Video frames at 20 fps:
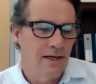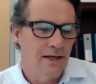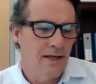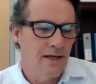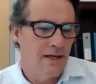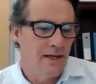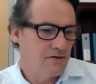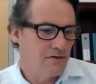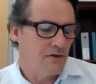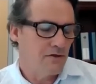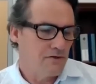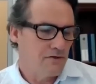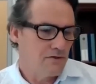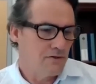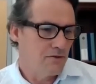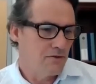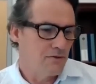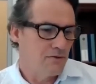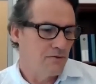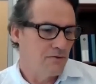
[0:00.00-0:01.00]
and it's
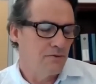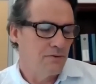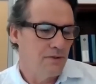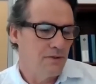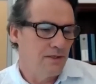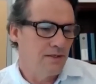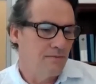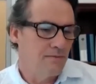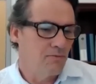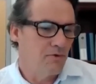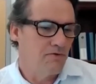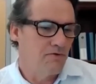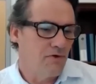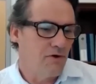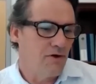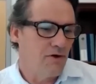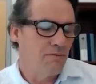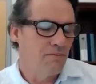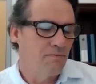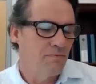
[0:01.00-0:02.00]
also um, we've
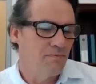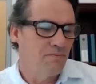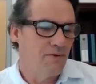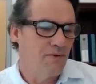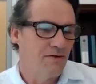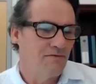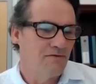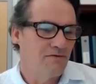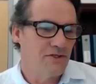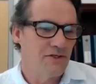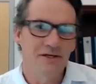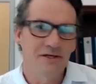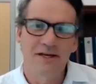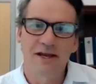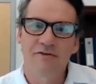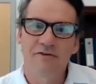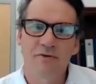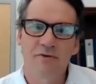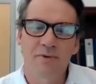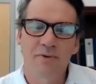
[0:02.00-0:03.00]
all all of a sudden
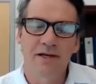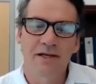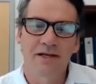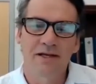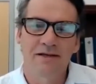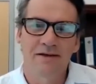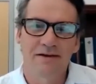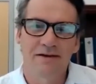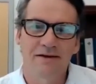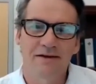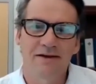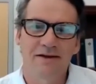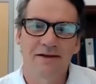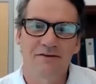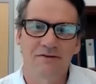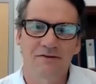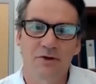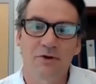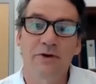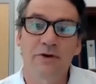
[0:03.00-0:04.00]
everybody
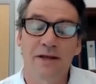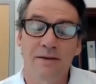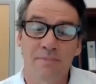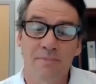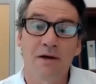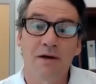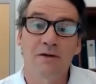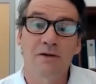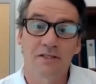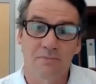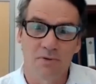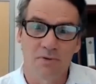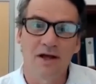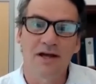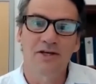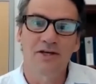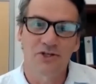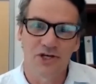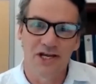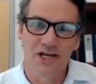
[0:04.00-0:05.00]
is learning about
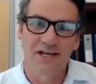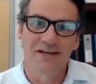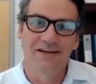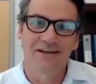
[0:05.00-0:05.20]
supply chain.